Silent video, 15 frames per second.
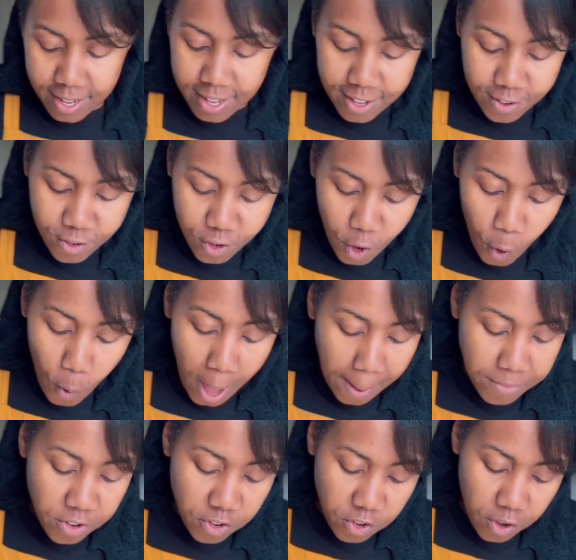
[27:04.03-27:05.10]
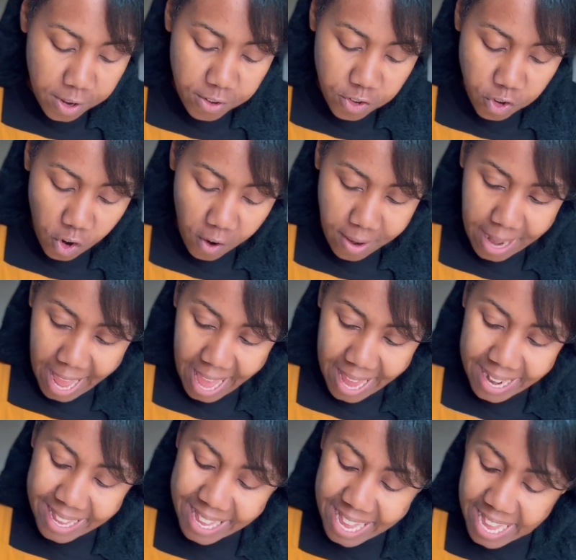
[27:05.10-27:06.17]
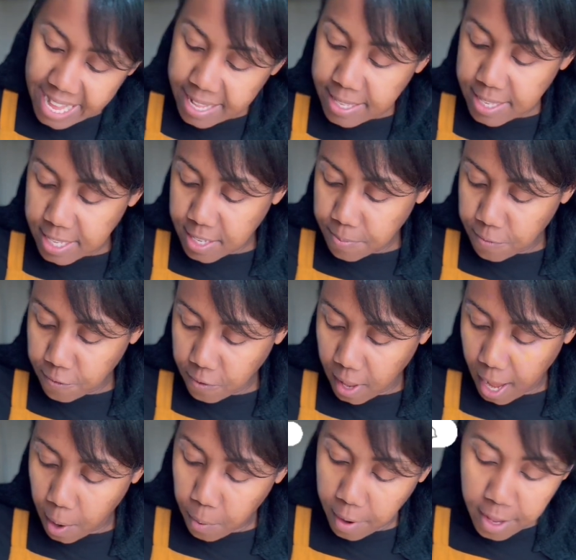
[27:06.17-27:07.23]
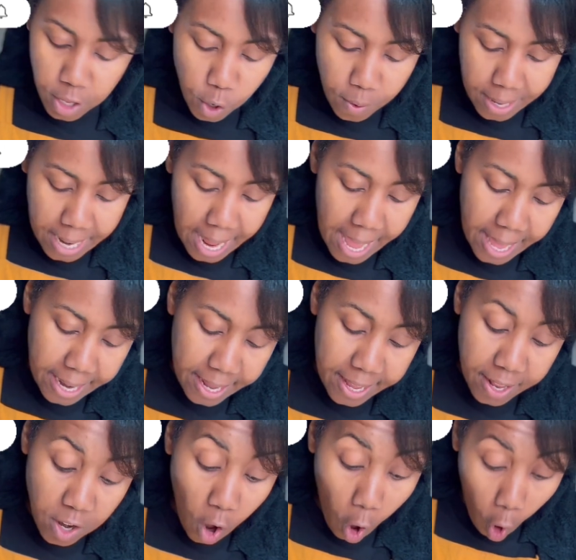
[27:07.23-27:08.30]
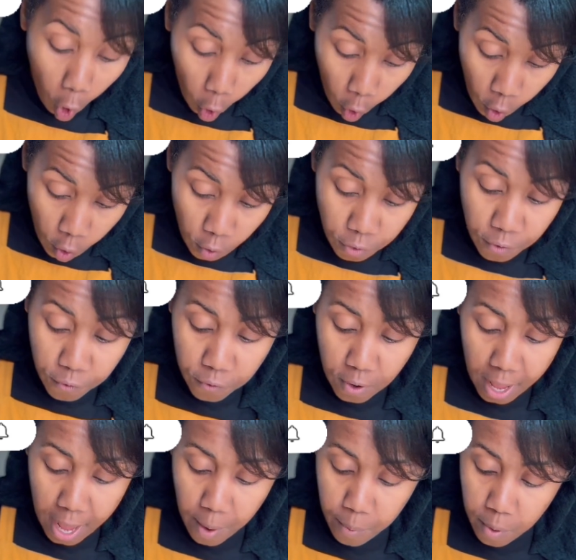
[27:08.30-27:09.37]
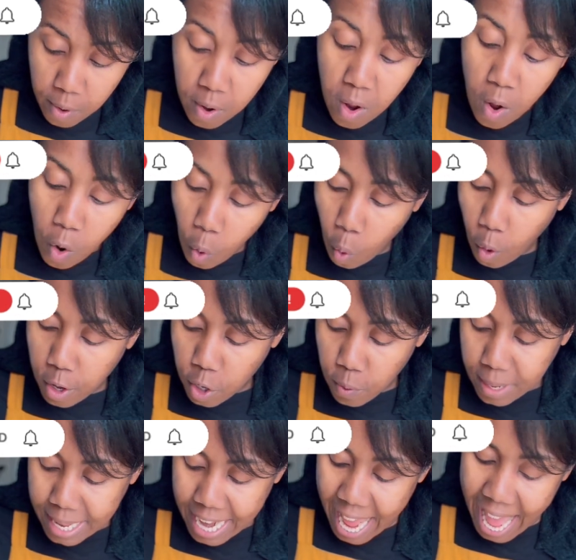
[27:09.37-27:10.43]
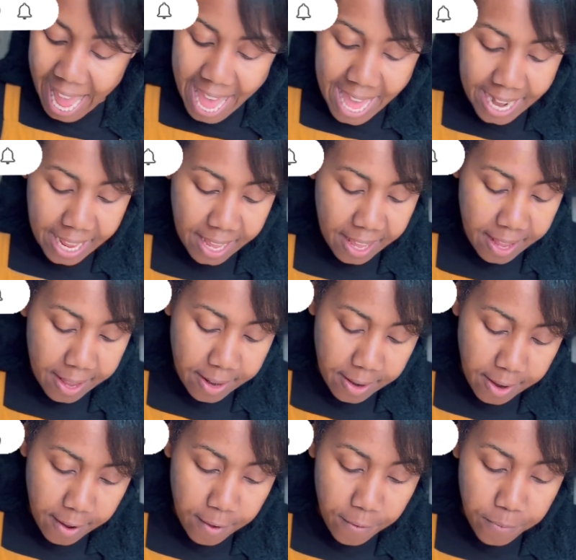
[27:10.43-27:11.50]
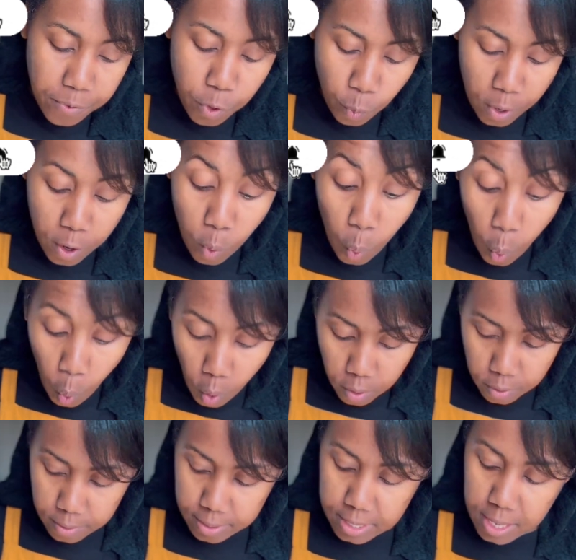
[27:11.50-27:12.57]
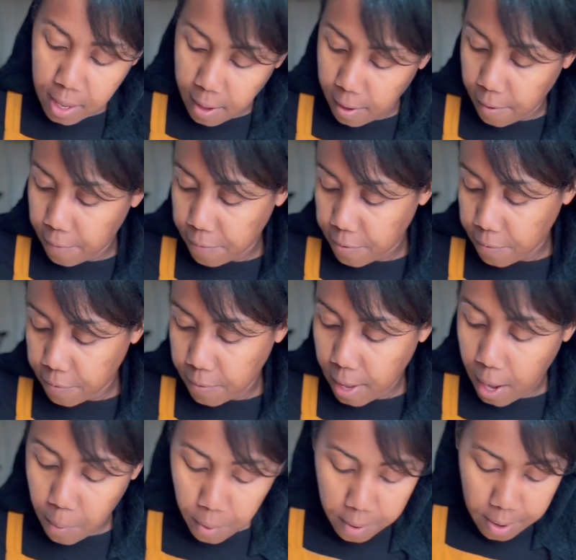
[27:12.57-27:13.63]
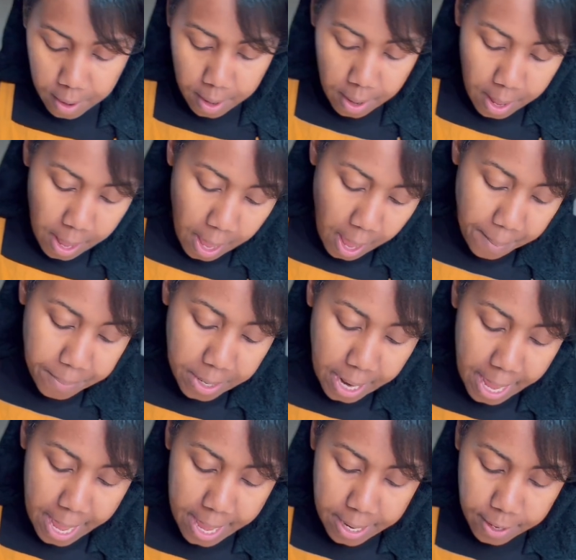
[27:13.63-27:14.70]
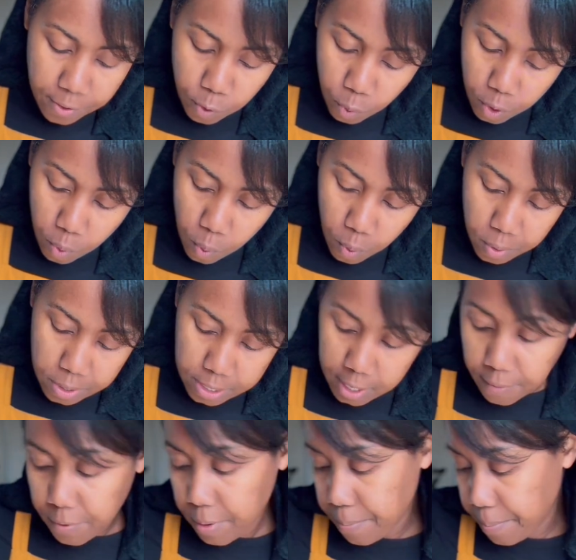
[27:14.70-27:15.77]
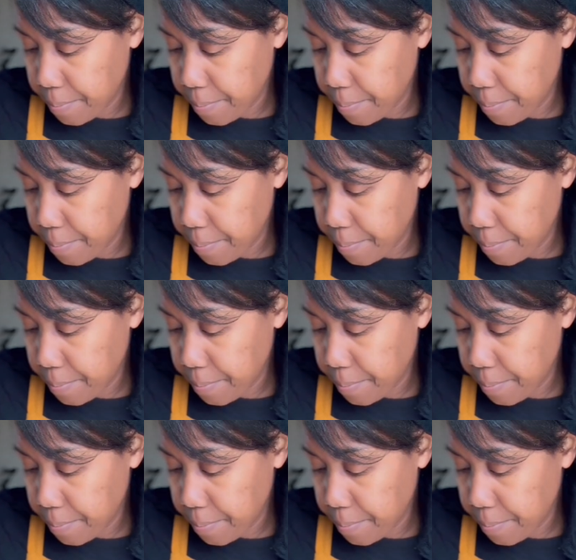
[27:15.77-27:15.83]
So I'm just going to start adding in some flour. And you can add in all the flour, or you can add in 3/4 of the flour. I'm going to add in 3/4 of it.